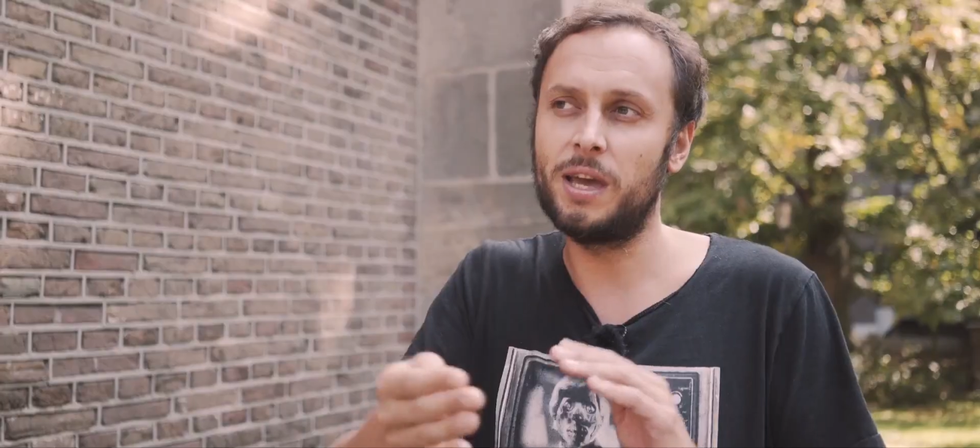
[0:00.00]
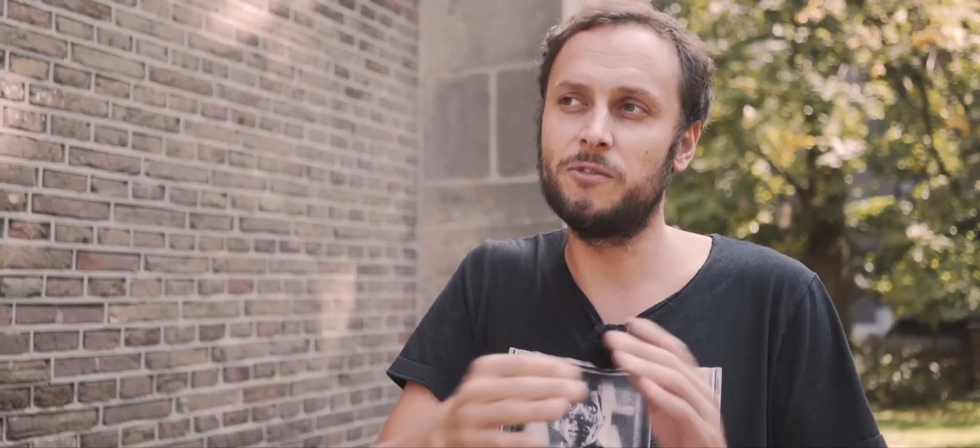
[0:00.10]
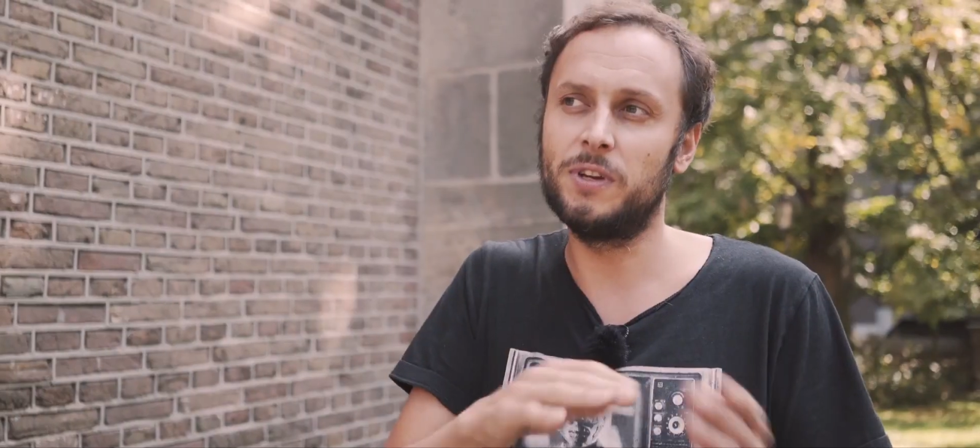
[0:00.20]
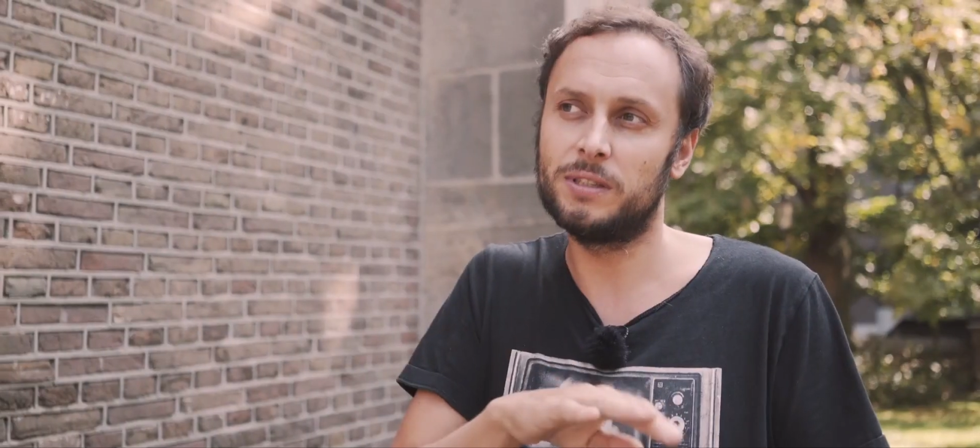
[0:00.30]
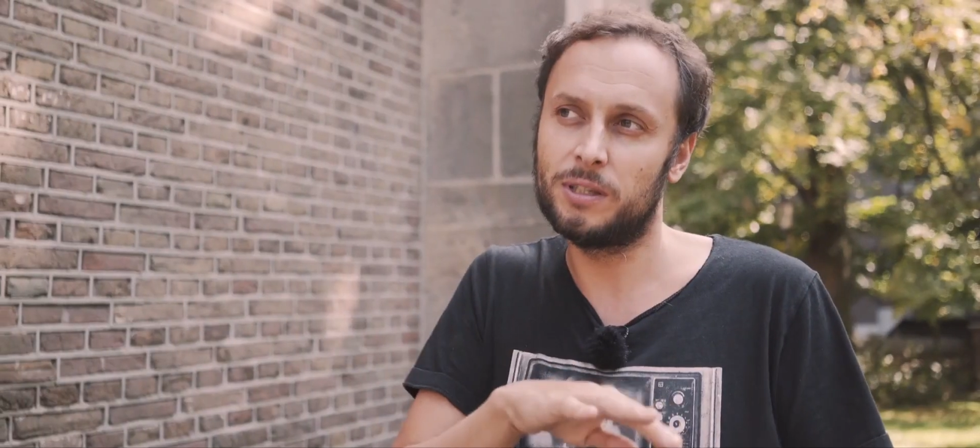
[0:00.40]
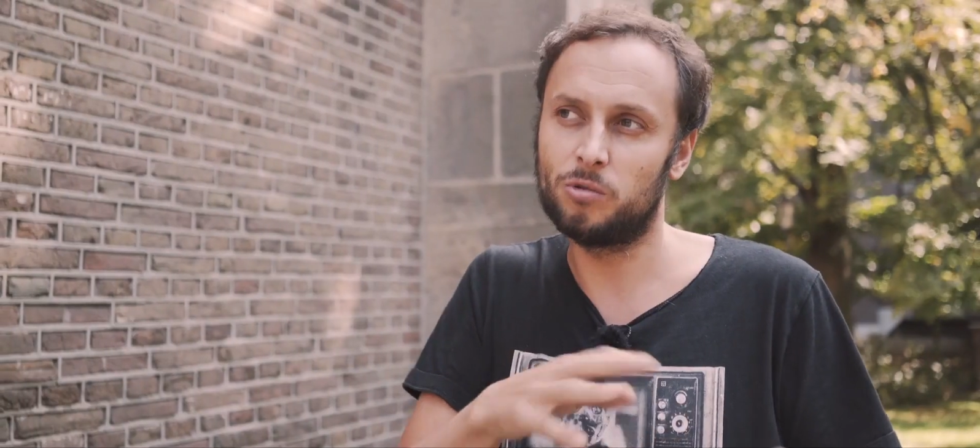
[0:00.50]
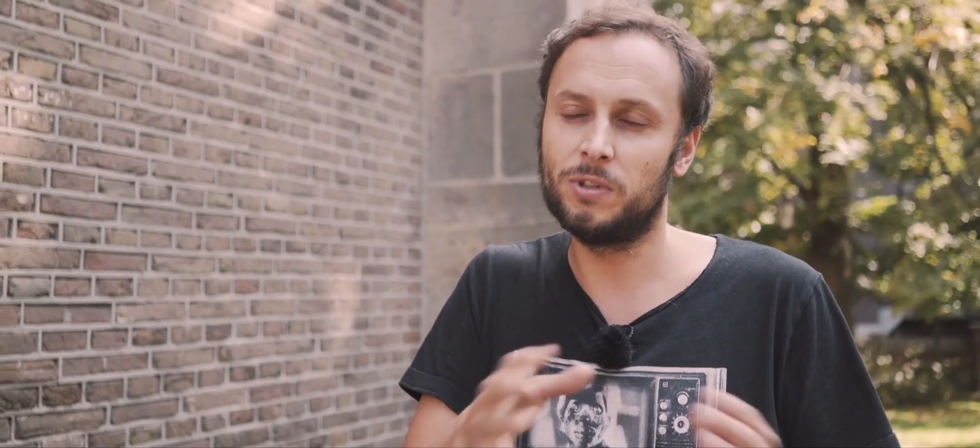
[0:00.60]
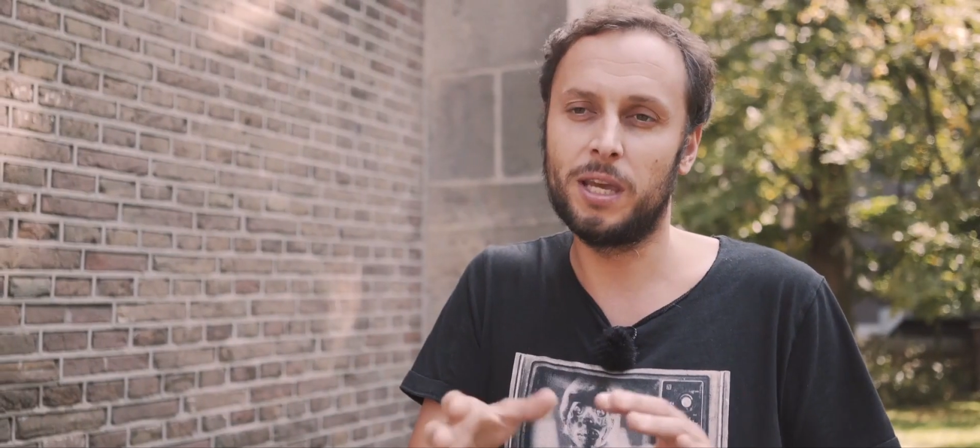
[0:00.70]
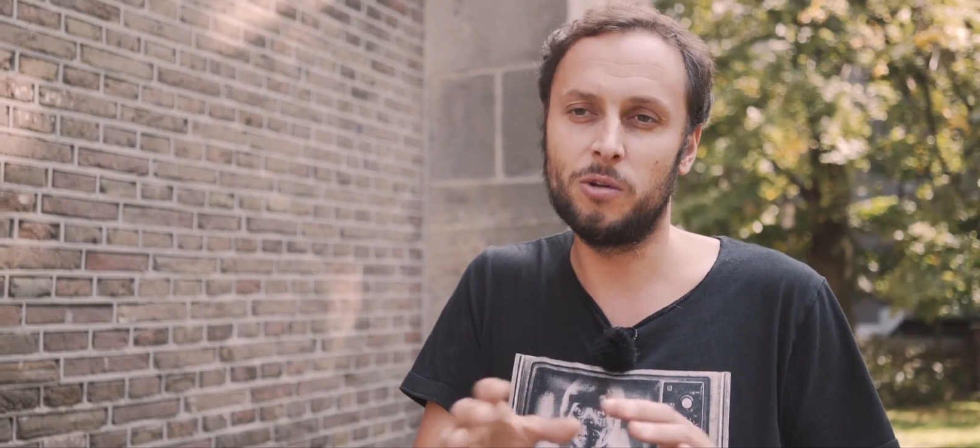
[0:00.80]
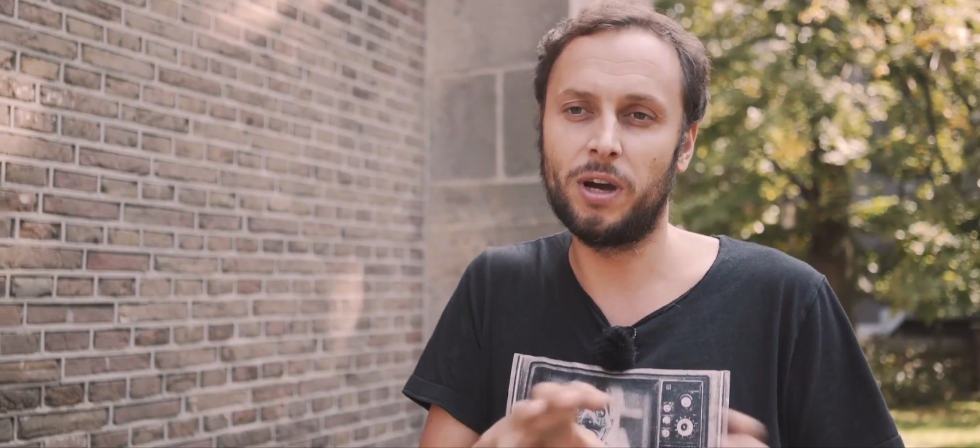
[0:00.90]
think that
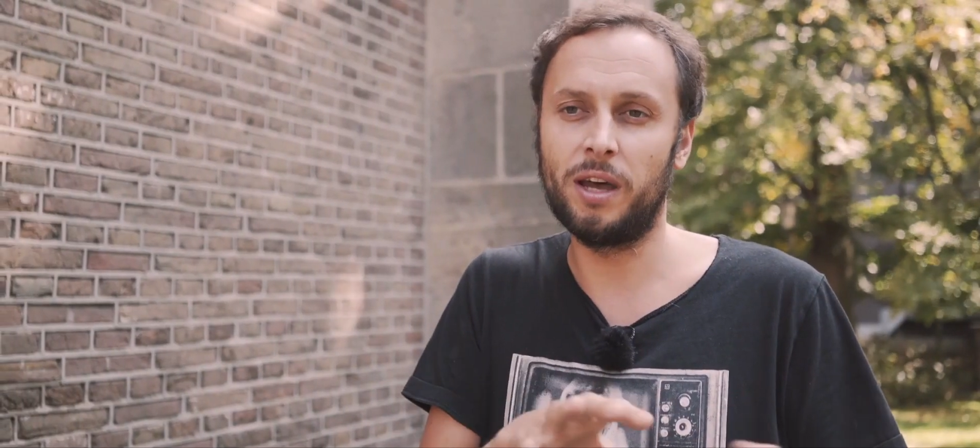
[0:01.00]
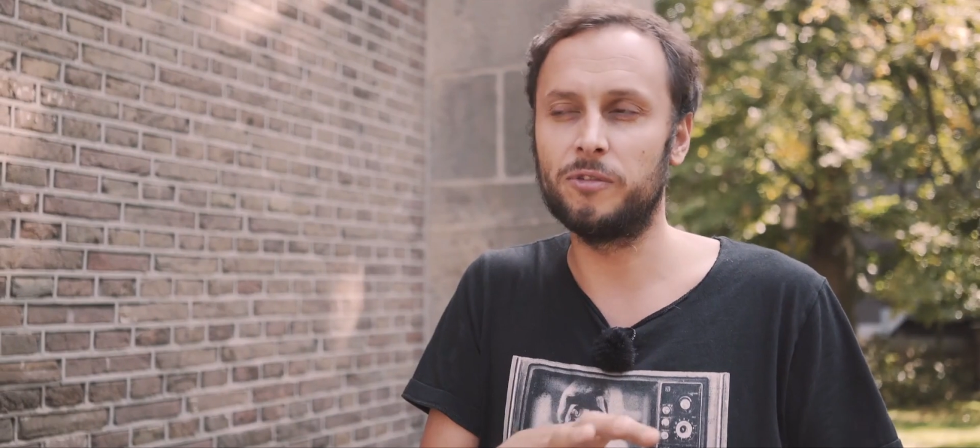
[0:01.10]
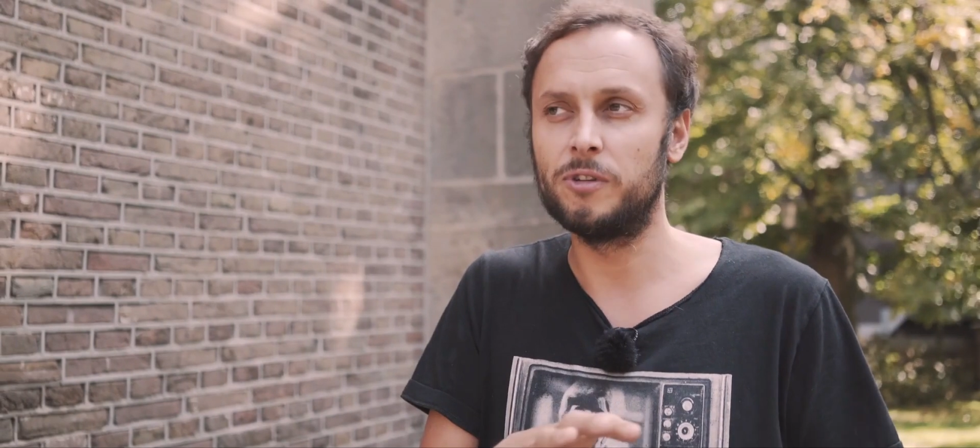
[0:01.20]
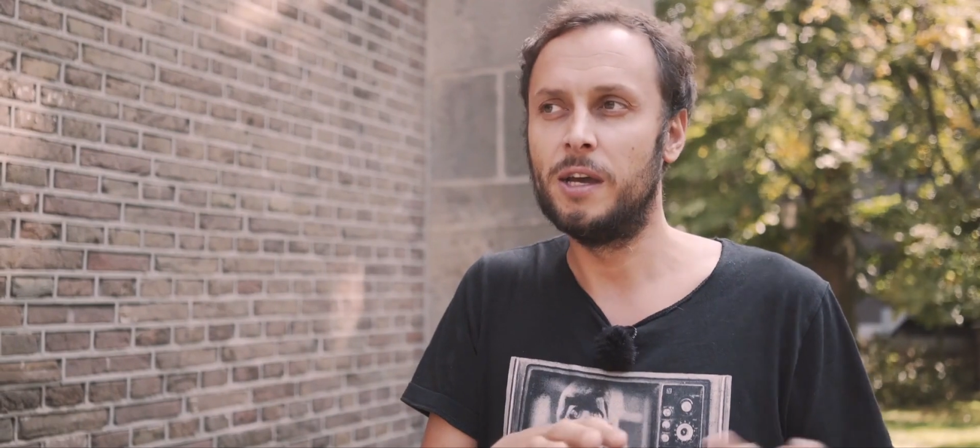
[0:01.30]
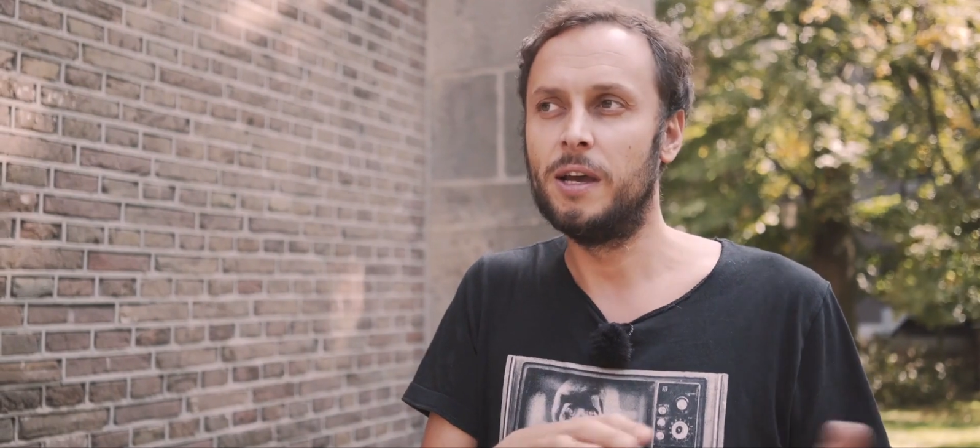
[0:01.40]
today you have